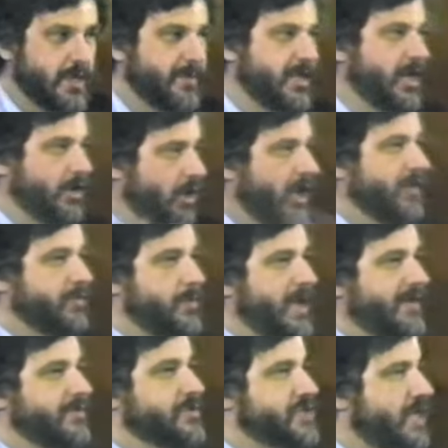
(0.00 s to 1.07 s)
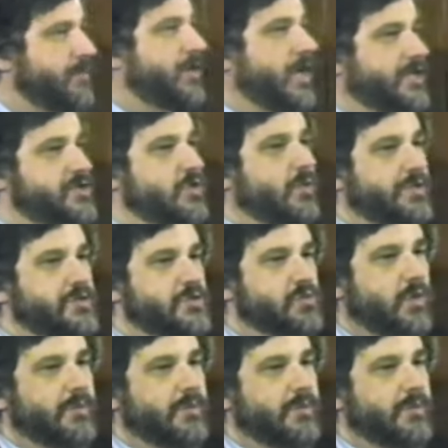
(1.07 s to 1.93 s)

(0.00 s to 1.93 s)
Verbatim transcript: I mean, not all of them have the same consequences.